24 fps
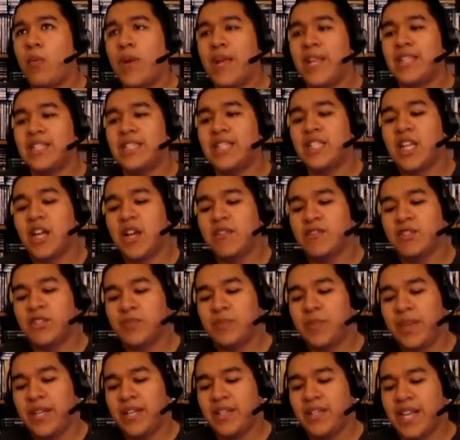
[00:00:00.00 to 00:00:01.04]
when instead of
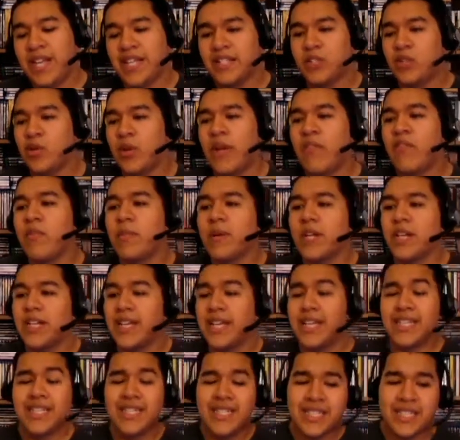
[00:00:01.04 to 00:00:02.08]
just being nice to everybody,
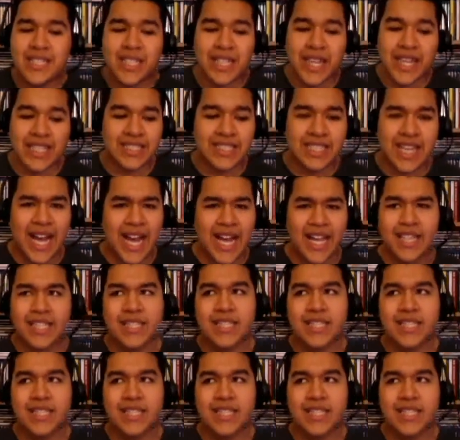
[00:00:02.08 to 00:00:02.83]
he's a nice guy.